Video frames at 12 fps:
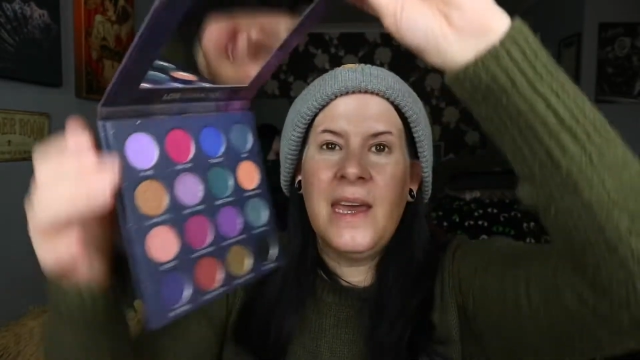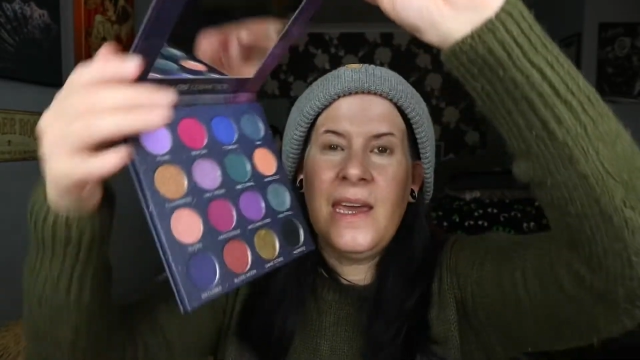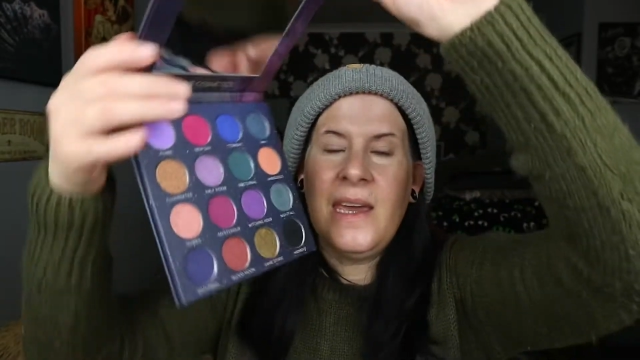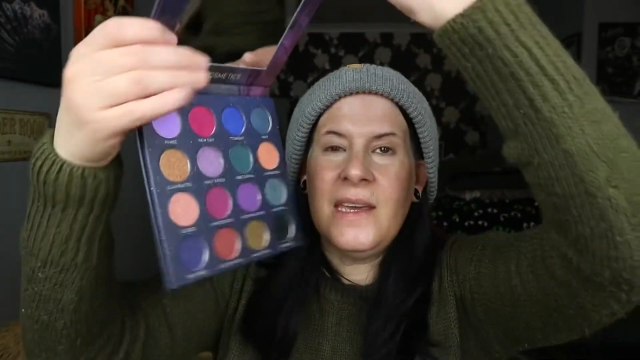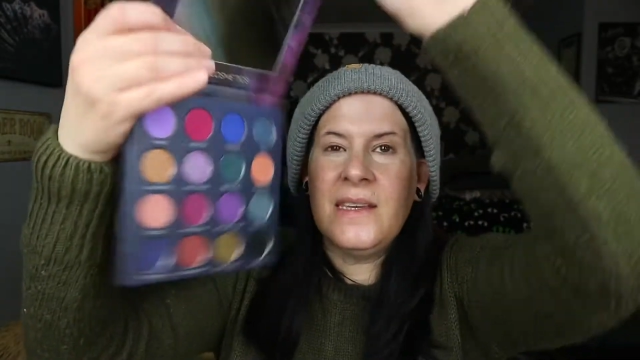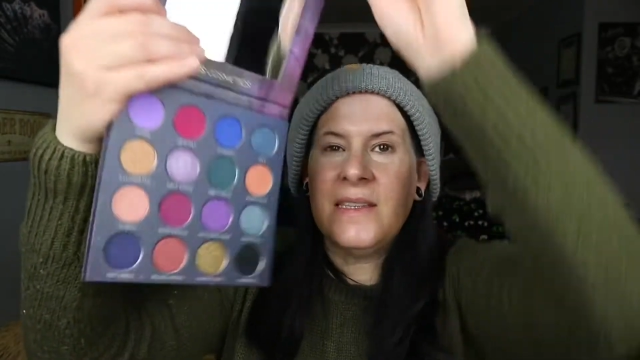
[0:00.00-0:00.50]

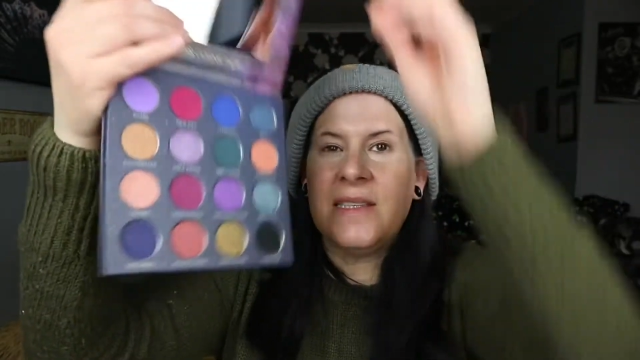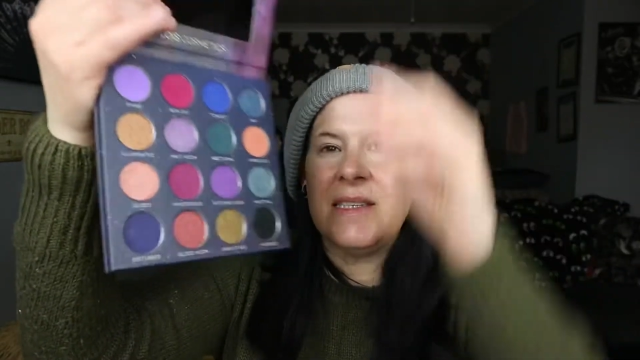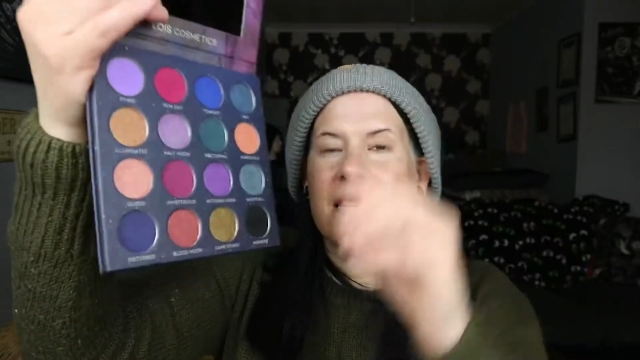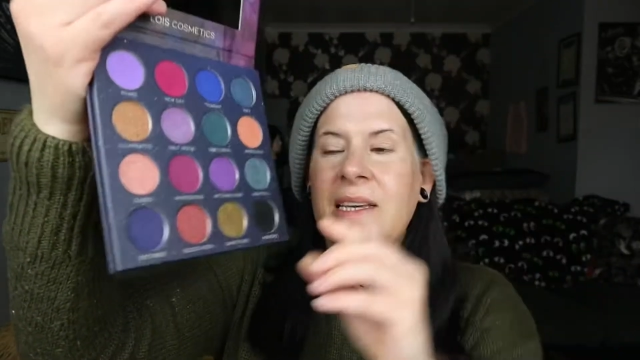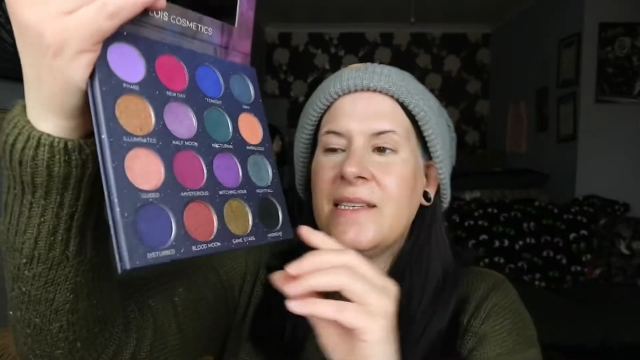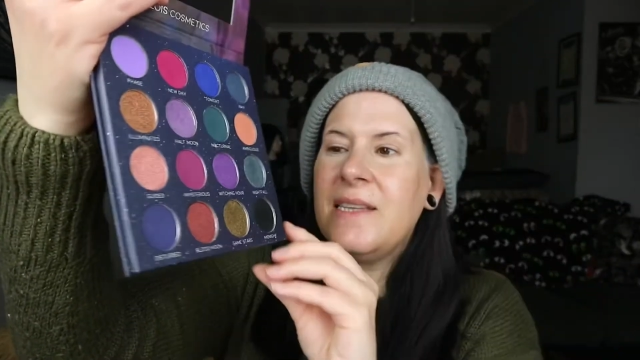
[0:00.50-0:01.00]
It is
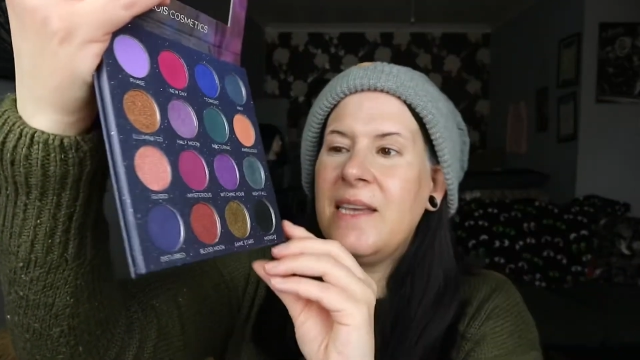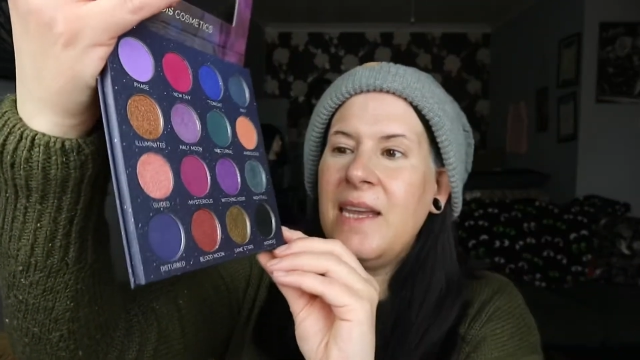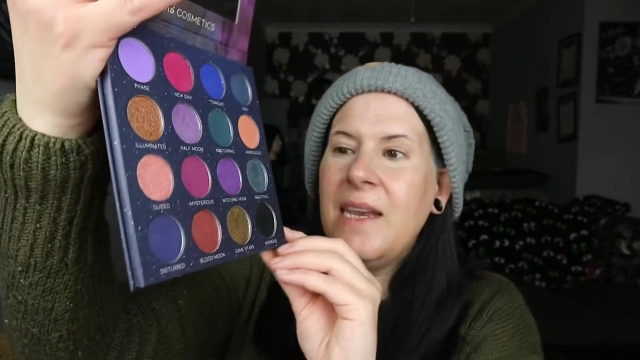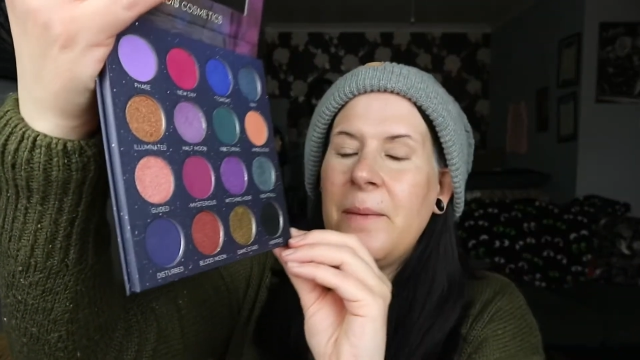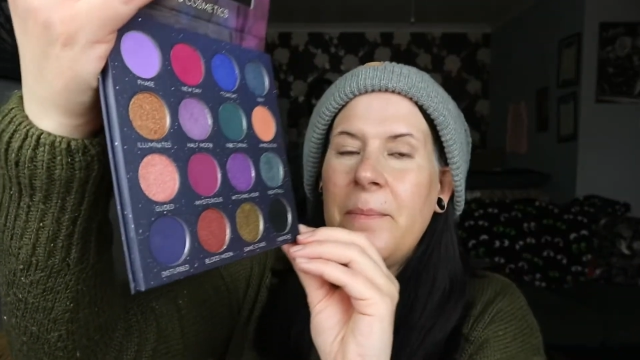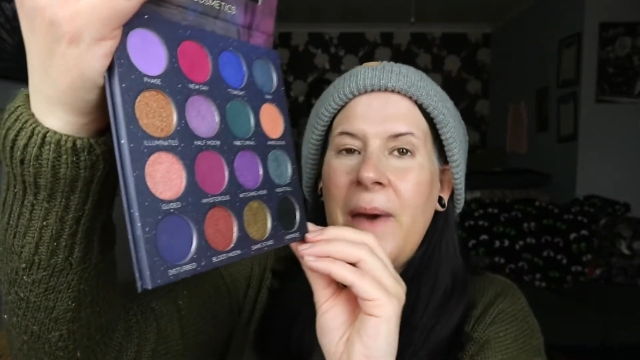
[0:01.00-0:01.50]

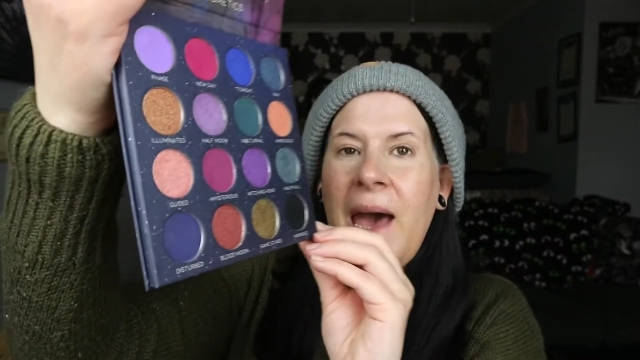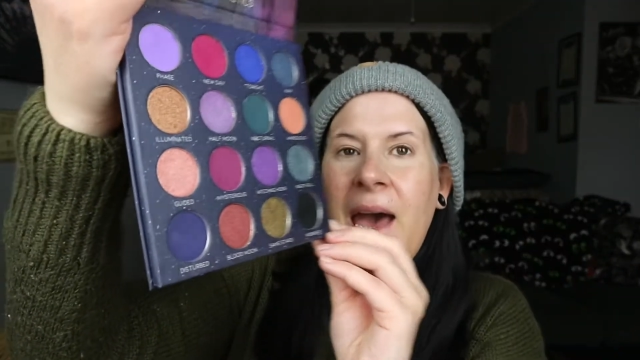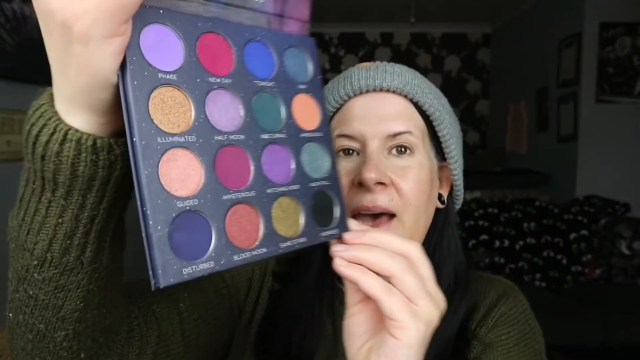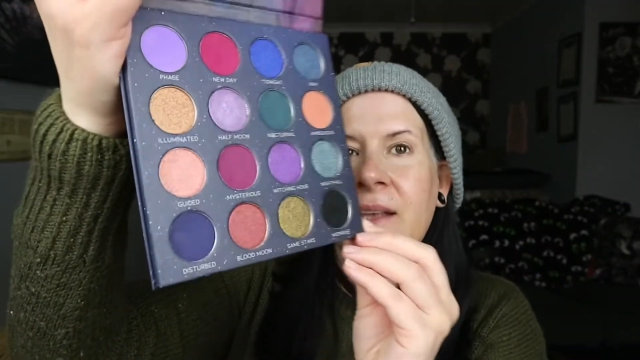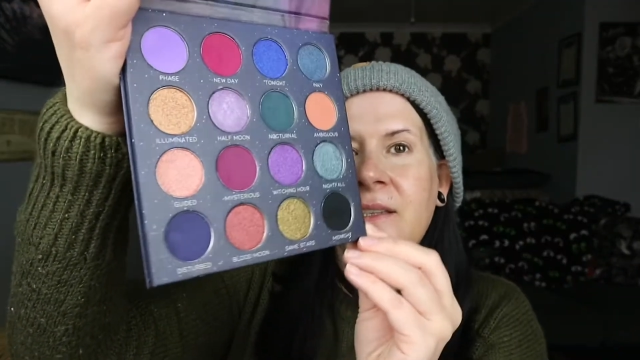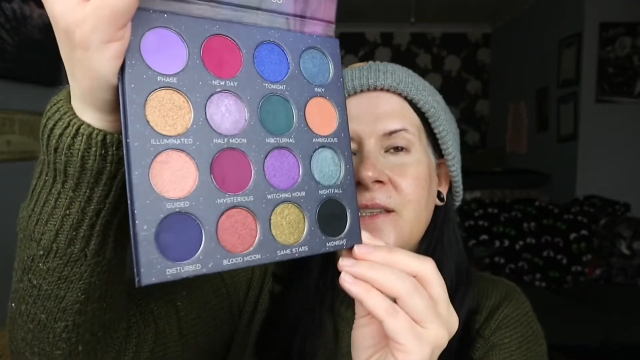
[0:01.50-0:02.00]
16
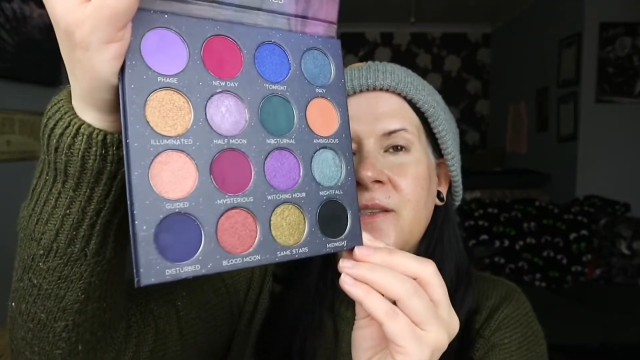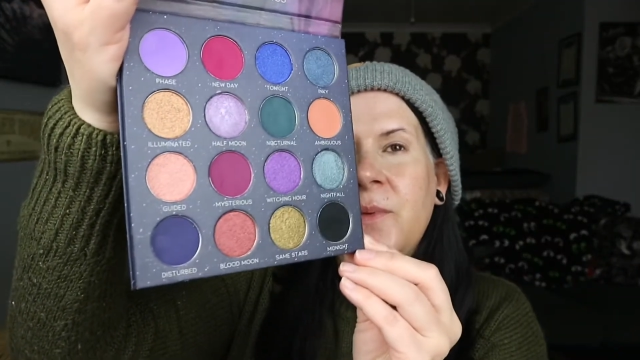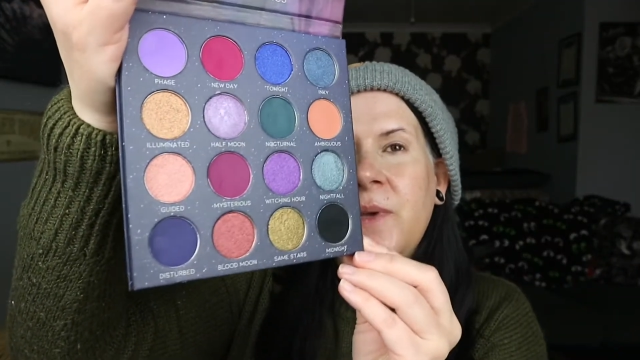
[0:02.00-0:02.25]
pans.